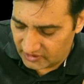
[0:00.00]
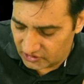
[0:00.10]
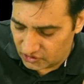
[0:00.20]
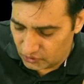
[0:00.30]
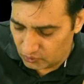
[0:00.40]

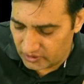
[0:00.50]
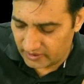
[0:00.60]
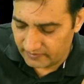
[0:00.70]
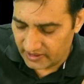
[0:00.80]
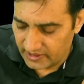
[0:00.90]
this new
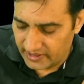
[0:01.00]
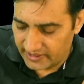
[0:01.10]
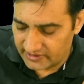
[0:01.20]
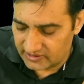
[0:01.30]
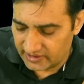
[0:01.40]
term.
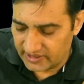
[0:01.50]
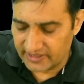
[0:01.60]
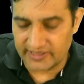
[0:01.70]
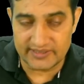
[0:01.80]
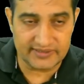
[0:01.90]
It's
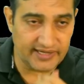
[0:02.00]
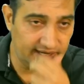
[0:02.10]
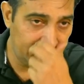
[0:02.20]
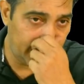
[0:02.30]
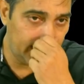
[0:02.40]
nothing, it's
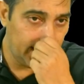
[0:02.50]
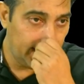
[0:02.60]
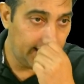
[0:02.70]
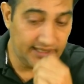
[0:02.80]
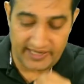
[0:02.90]
saying that
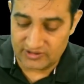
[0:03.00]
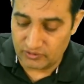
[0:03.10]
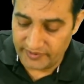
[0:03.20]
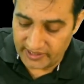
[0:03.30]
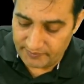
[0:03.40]
it has
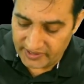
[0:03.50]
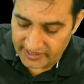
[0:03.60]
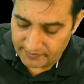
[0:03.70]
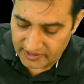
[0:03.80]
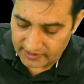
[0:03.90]
to be
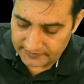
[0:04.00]
repeatable.